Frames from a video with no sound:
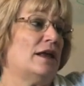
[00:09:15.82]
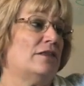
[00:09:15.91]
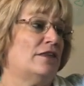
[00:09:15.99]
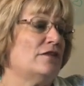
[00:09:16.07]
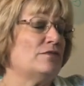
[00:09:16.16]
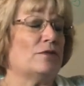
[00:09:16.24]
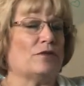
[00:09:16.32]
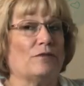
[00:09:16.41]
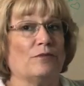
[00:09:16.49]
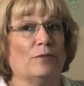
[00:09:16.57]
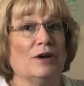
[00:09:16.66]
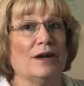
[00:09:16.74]
this was
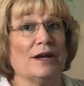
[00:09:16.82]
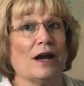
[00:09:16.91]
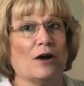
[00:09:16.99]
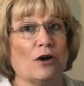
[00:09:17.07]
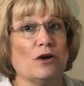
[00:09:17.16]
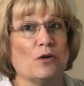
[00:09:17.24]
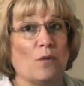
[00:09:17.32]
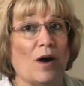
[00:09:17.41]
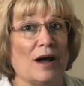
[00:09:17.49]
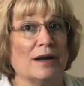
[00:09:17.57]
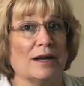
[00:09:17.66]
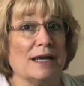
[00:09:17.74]
really a good
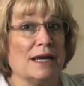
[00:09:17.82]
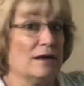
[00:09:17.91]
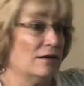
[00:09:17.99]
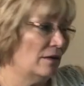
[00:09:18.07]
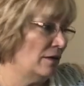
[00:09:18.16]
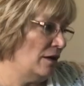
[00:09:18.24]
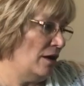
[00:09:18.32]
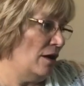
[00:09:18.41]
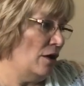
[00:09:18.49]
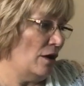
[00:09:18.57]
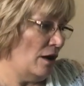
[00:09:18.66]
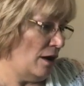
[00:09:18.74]
quality
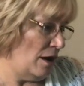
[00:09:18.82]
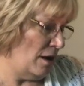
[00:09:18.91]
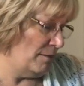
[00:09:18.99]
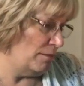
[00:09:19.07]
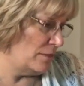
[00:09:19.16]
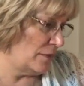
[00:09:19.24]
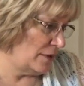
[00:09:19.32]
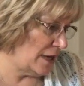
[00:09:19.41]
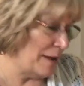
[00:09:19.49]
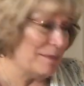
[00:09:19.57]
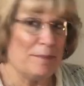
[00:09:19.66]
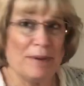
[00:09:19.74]

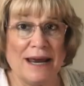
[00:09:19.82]
diamond